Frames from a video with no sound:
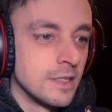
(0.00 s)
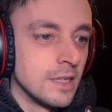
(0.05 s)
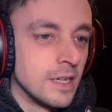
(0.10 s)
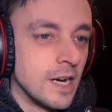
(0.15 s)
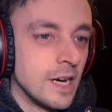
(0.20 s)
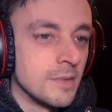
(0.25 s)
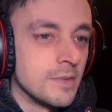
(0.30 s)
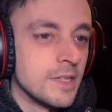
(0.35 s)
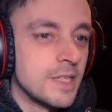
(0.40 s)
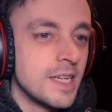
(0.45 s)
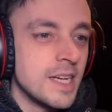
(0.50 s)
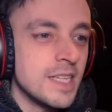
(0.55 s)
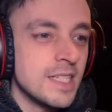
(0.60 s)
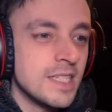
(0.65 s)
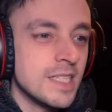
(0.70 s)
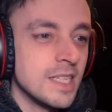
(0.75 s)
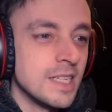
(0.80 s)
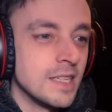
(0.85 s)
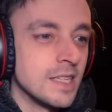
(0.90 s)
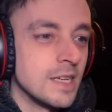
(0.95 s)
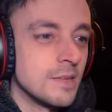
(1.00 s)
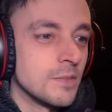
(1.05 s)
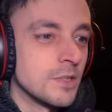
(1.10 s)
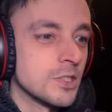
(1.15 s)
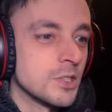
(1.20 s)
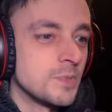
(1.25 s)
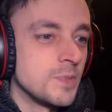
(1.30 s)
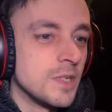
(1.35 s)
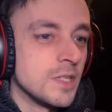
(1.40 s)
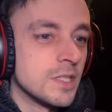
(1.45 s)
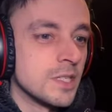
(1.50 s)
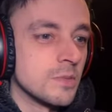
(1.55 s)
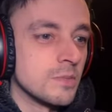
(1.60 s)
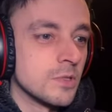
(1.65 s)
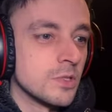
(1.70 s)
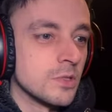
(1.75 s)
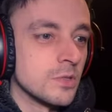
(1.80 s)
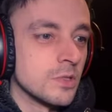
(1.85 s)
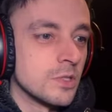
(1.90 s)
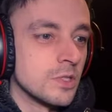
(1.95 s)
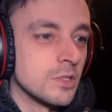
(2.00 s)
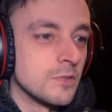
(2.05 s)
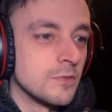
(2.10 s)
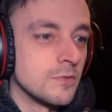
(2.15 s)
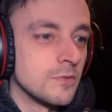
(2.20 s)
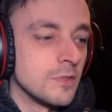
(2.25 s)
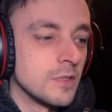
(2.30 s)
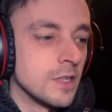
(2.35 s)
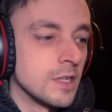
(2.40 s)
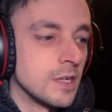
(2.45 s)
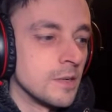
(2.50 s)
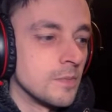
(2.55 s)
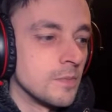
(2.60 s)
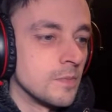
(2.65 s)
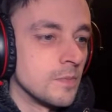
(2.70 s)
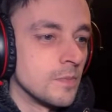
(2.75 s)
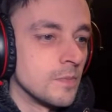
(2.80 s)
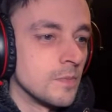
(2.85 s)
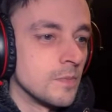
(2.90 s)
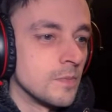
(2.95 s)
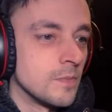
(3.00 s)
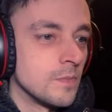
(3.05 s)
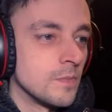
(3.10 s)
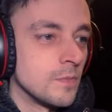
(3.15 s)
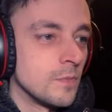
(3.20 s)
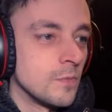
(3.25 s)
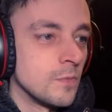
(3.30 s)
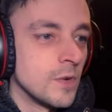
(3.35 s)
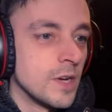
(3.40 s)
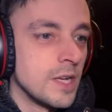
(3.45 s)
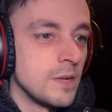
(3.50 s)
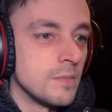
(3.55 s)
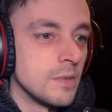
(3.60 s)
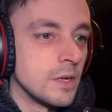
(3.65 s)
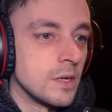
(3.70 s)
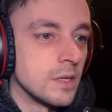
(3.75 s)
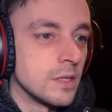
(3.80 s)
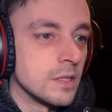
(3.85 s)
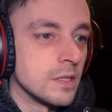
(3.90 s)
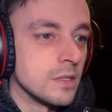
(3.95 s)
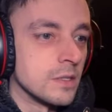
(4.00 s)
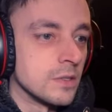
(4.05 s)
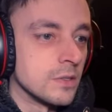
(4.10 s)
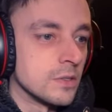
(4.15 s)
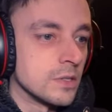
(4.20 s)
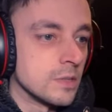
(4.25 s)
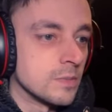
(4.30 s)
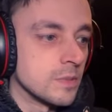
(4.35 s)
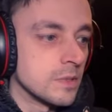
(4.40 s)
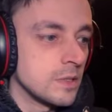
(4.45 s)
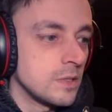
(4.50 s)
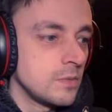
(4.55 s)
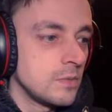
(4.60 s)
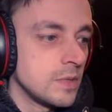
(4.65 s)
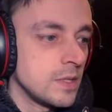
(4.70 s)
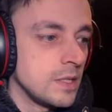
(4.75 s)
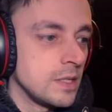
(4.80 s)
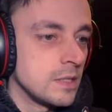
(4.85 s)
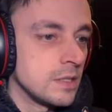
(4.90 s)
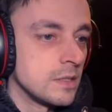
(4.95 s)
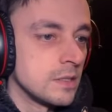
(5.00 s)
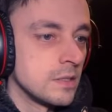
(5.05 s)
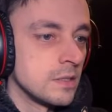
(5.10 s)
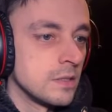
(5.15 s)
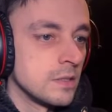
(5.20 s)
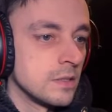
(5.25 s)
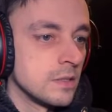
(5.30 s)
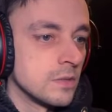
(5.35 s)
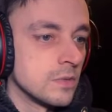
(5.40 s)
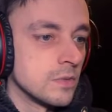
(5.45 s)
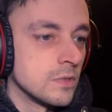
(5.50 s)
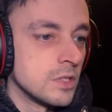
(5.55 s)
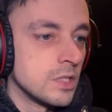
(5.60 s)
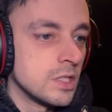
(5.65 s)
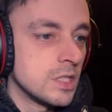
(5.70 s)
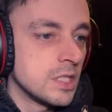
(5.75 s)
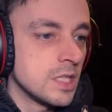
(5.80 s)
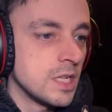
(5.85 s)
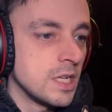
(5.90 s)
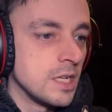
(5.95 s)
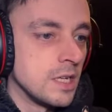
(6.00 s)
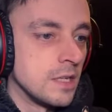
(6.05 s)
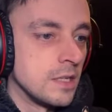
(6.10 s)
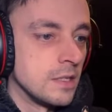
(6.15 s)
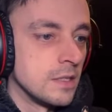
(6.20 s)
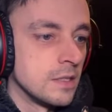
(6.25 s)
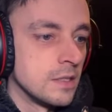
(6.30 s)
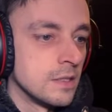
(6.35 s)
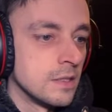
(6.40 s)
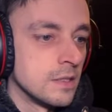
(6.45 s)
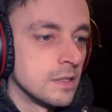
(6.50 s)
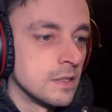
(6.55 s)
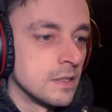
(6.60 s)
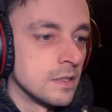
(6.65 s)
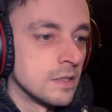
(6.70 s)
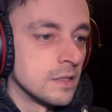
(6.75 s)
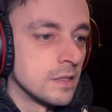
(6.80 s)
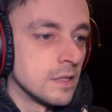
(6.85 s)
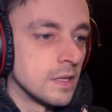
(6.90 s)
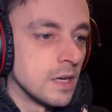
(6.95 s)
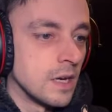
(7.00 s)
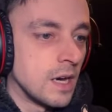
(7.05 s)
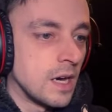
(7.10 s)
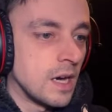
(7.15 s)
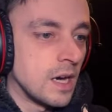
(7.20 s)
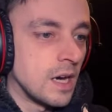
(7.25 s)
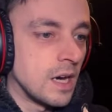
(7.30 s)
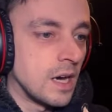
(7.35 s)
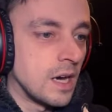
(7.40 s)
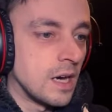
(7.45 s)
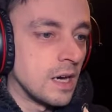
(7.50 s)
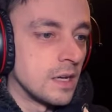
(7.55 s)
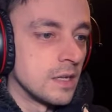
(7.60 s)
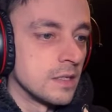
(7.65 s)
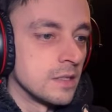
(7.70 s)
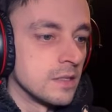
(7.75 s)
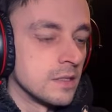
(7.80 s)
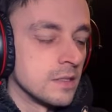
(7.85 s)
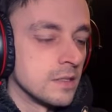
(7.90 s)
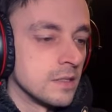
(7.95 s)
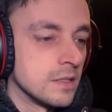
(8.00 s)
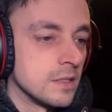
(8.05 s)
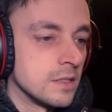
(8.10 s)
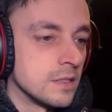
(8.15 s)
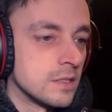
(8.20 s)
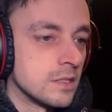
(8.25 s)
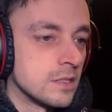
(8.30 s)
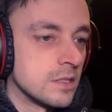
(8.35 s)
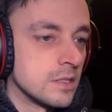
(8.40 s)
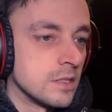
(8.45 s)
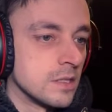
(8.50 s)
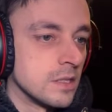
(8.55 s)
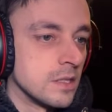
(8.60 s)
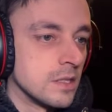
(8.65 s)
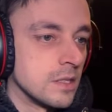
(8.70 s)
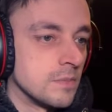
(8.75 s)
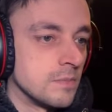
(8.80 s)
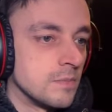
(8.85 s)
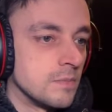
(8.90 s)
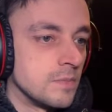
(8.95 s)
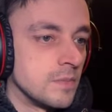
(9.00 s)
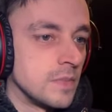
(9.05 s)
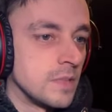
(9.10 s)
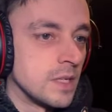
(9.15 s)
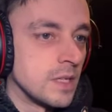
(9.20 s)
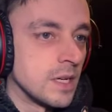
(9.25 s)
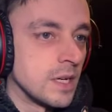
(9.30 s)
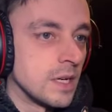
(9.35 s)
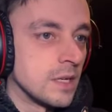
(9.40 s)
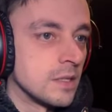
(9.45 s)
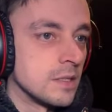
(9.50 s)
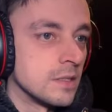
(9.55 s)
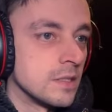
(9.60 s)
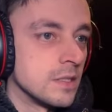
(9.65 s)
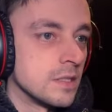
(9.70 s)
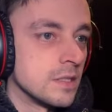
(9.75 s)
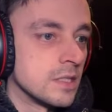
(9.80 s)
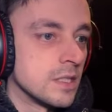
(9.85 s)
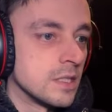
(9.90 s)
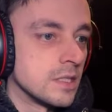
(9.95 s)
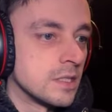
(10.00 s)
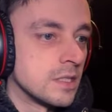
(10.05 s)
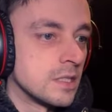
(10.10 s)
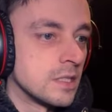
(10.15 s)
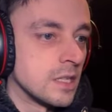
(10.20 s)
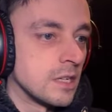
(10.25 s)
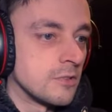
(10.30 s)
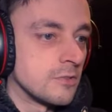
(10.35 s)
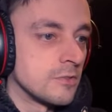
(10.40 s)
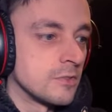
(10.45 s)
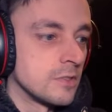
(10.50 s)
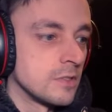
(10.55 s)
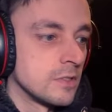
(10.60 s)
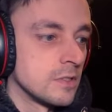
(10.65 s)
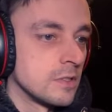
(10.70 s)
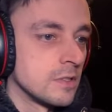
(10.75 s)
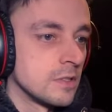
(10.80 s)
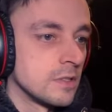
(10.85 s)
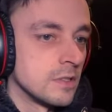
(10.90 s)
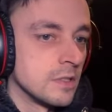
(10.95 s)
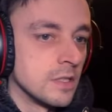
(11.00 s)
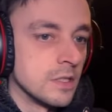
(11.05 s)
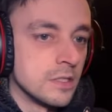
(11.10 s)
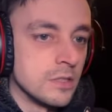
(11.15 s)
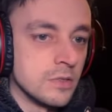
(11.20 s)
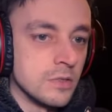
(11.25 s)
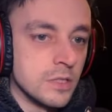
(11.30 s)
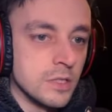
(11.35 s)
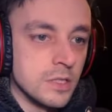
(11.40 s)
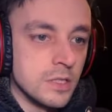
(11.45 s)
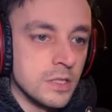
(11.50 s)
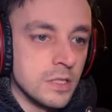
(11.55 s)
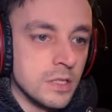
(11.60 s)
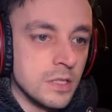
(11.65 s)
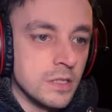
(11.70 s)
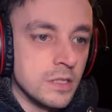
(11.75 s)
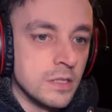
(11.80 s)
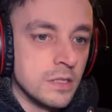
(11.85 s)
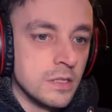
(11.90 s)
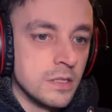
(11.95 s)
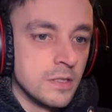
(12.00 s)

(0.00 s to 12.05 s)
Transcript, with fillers: I'm guessing there must be some sort of um, way marker or something. Oh, wait. what does it say? Ah! It's, um, yeah. It says stuff. That's what it says.